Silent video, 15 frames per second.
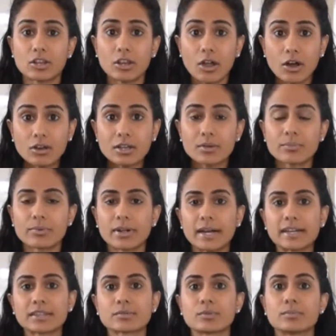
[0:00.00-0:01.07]
longer
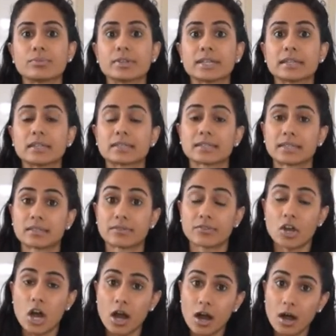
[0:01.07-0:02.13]
breaths will bring a sense of
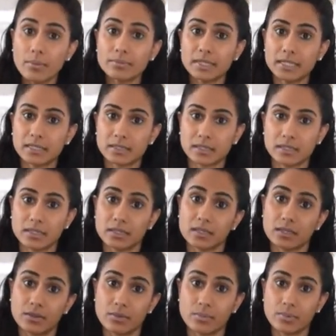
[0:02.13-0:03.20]
calmness into
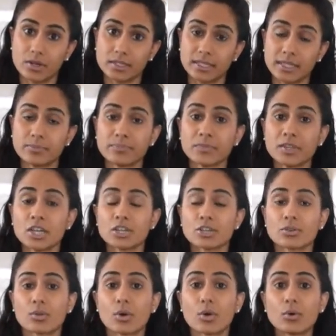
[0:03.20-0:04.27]
the body.
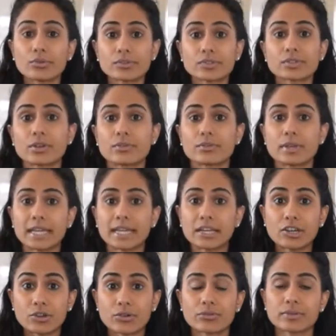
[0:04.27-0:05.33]
You'll also
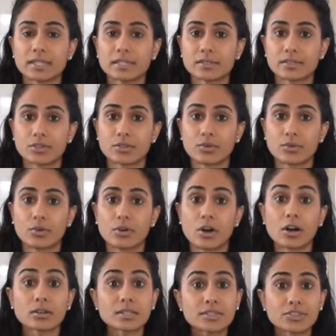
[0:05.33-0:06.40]
increase your
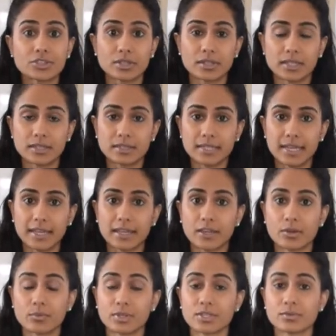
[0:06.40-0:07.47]
oxygen intake,
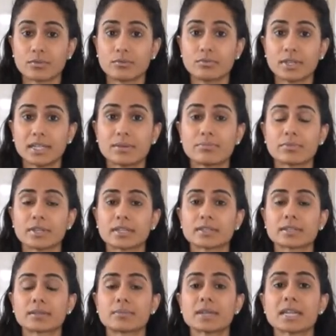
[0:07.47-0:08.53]
which will really bring
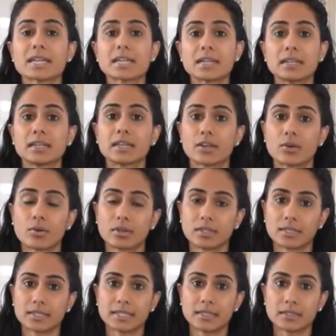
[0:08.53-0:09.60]
some healing
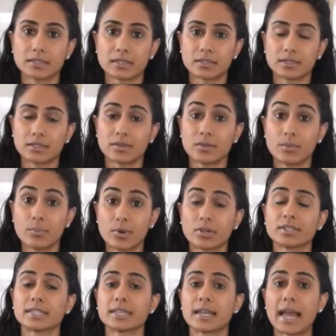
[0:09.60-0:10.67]
qualities into the
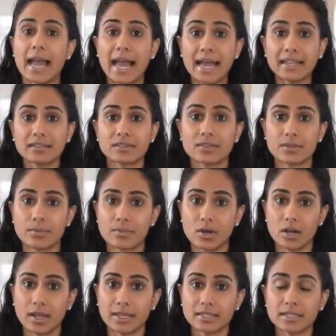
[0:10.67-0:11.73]
body and the
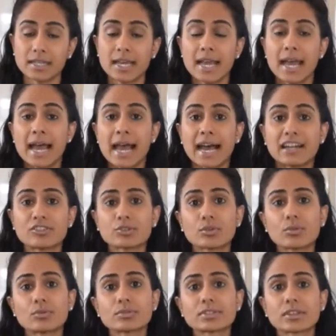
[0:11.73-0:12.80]
mind. And you'll
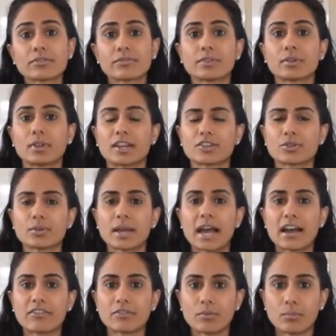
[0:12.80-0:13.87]
also feel like you
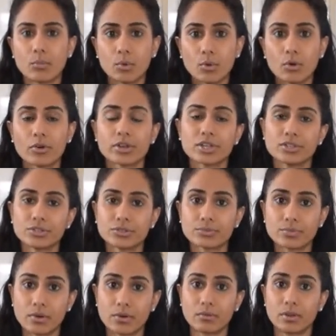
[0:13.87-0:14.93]
have more
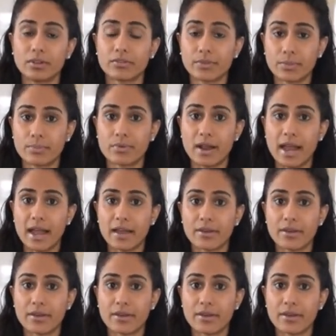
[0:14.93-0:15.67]
control of the breath.